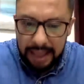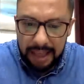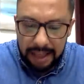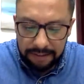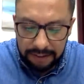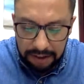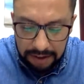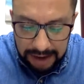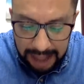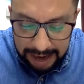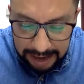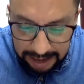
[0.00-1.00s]
Is the
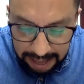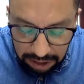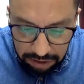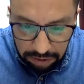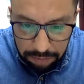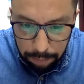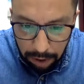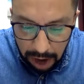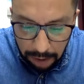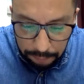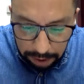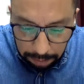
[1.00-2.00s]
United Nations
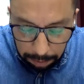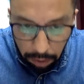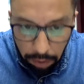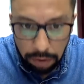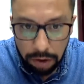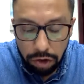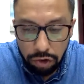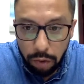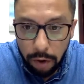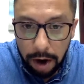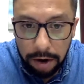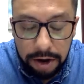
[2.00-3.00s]
profitable to
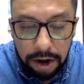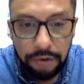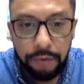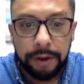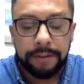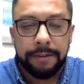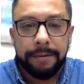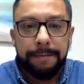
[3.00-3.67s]
our countries?